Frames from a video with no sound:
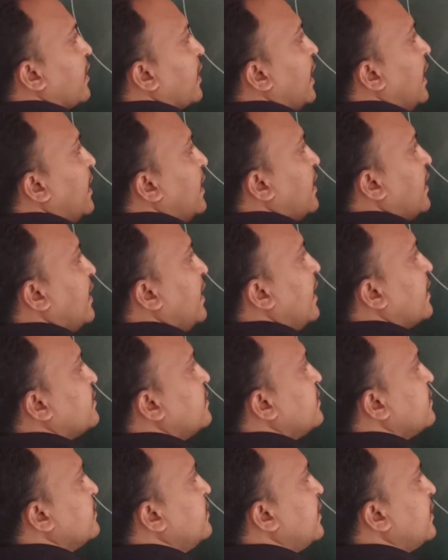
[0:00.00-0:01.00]
radical
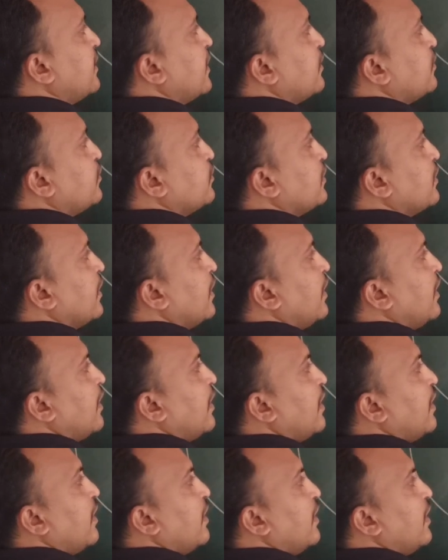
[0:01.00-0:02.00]
axis nearer to the
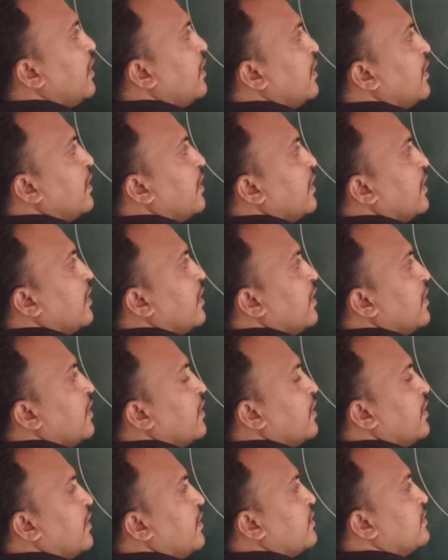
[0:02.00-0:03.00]

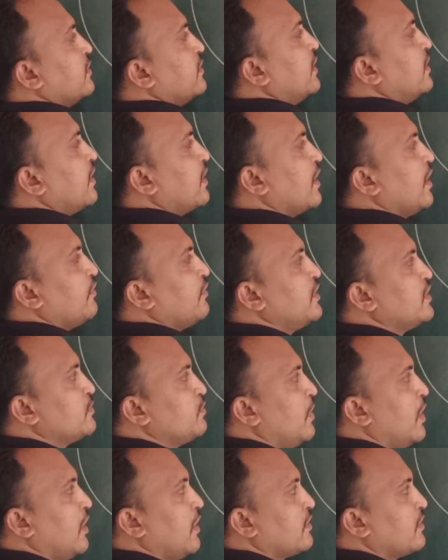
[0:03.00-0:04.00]
center of the
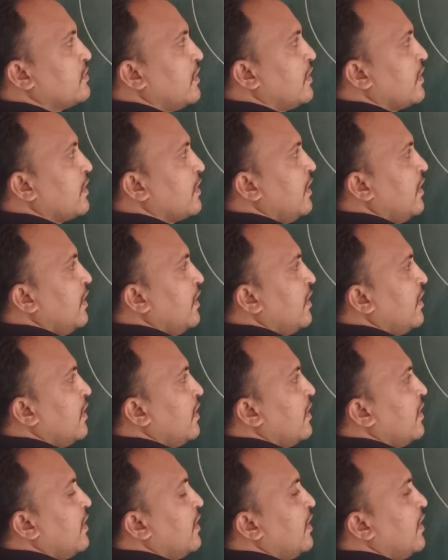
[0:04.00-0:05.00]
smaller circle.
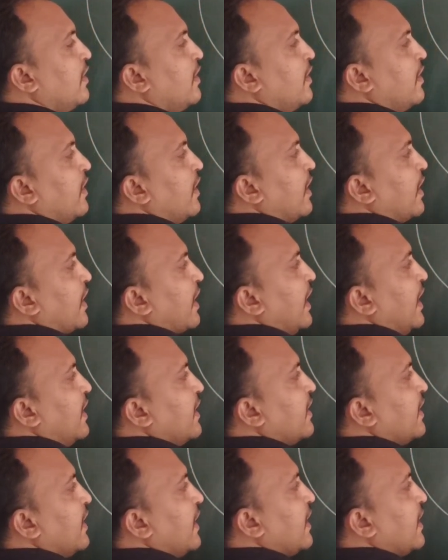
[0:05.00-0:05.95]
A radical